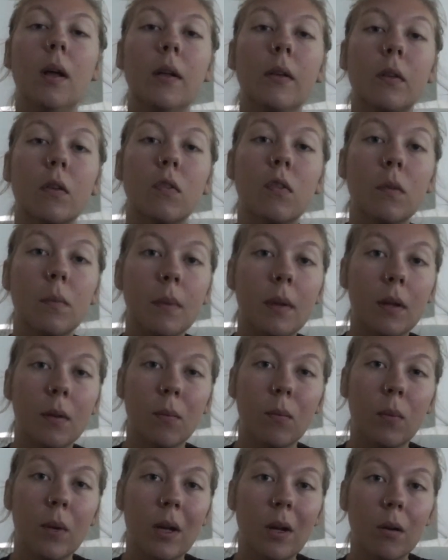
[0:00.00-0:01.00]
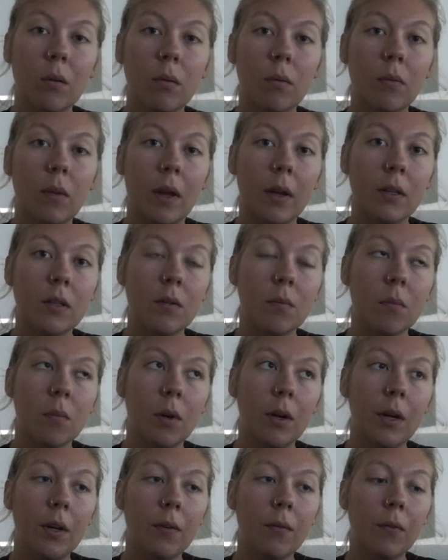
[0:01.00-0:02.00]
it's just been a weird reflective
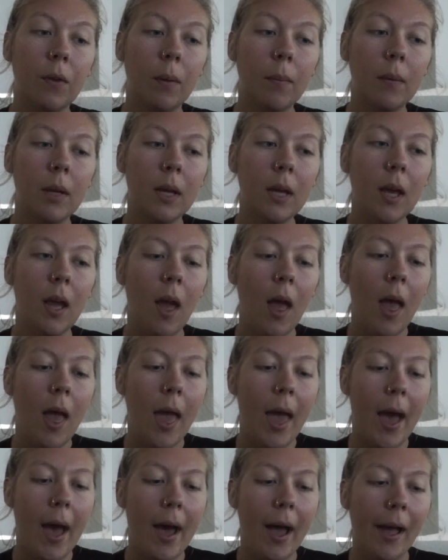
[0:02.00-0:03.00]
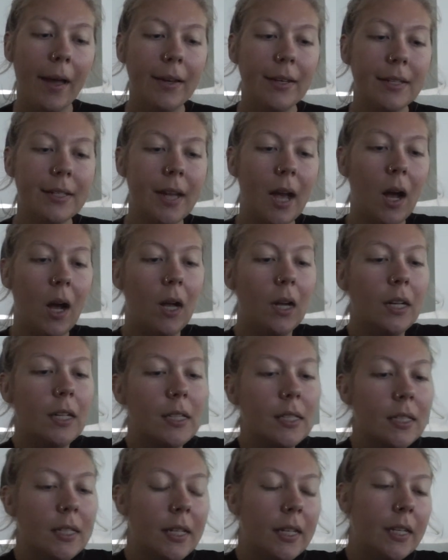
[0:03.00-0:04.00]
morning for me. And
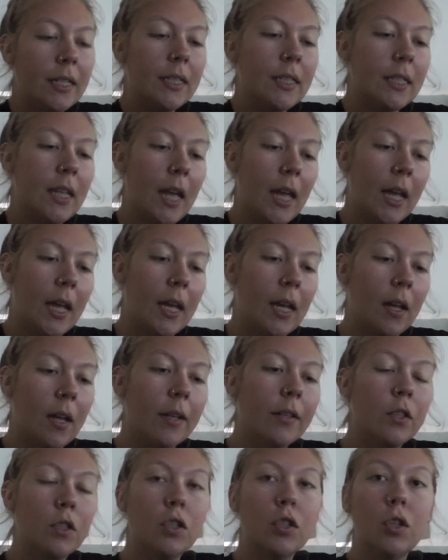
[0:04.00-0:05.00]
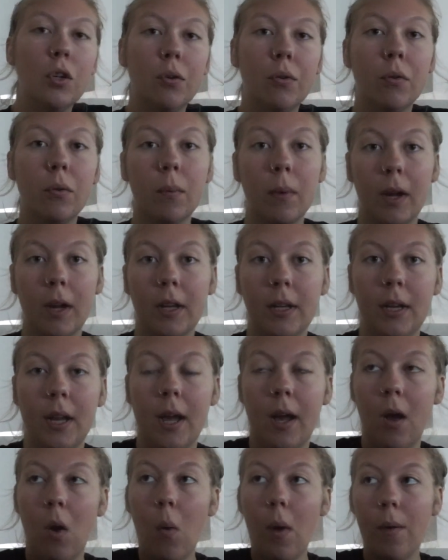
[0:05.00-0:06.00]
honestly, it's like, it's noon right
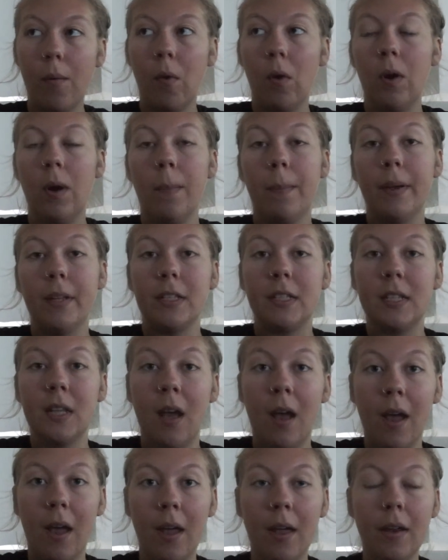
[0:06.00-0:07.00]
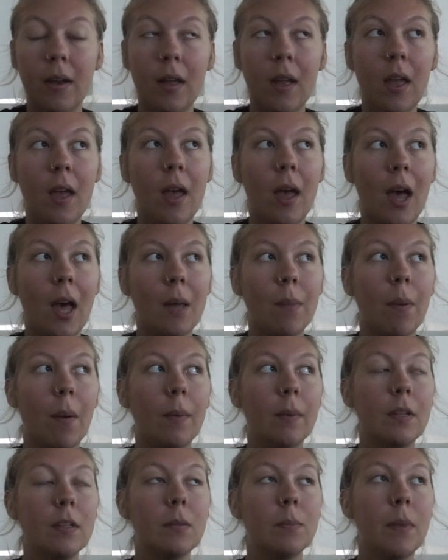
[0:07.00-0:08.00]
now. I woke up at 10. I
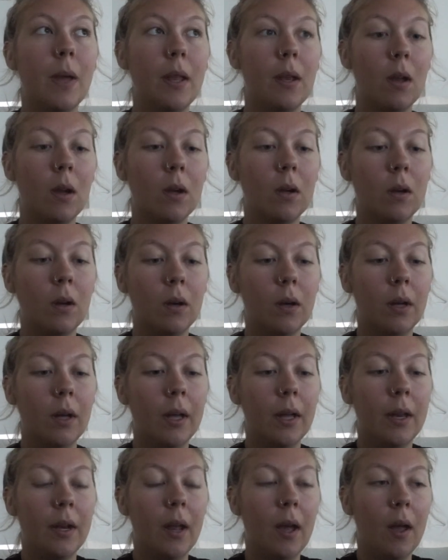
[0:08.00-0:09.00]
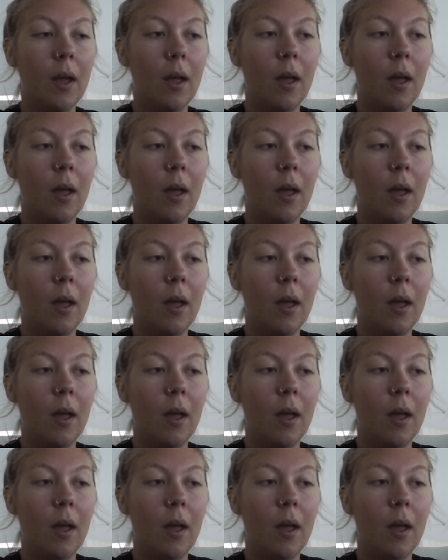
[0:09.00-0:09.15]
probably spent a good